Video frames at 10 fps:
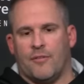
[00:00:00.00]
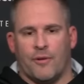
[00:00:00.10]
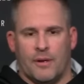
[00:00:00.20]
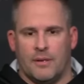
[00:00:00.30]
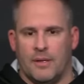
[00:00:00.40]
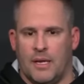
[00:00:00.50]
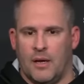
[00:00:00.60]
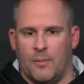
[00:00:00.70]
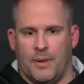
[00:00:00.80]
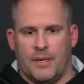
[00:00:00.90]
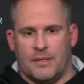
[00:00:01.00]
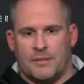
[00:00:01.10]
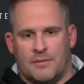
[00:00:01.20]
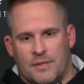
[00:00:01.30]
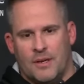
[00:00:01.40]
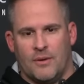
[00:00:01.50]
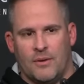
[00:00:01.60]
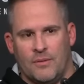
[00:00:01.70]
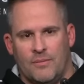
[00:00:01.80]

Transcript: different, you know, because, you know,